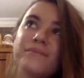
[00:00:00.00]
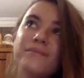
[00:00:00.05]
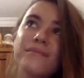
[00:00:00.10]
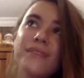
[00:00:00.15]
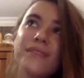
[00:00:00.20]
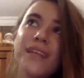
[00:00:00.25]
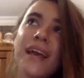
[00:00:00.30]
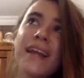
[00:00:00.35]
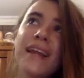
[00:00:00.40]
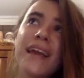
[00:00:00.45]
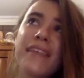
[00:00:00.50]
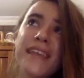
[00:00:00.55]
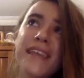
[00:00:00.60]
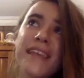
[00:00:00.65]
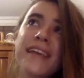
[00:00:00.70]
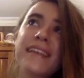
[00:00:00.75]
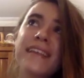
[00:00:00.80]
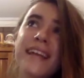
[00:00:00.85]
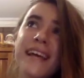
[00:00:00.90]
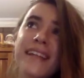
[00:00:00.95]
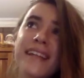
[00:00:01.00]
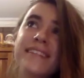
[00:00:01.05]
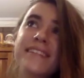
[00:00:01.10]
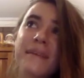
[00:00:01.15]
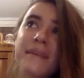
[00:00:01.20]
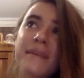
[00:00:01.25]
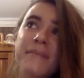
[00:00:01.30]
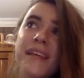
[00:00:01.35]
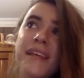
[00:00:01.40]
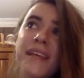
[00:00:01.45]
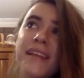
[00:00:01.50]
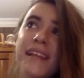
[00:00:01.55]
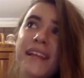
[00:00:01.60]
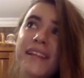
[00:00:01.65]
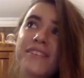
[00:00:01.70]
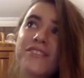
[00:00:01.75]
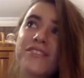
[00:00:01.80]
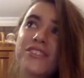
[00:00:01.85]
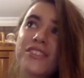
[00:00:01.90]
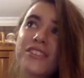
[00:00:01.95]
I think that's something
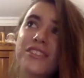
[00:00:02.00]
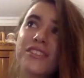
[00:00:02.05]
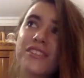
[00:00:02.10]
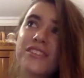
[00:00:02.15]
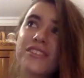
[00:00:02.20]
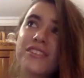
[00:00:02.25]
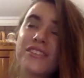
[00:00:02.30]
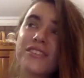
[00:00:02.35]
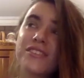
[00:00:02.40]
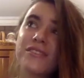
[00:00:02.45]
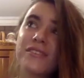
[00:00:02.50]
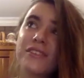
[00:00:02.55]
that's just,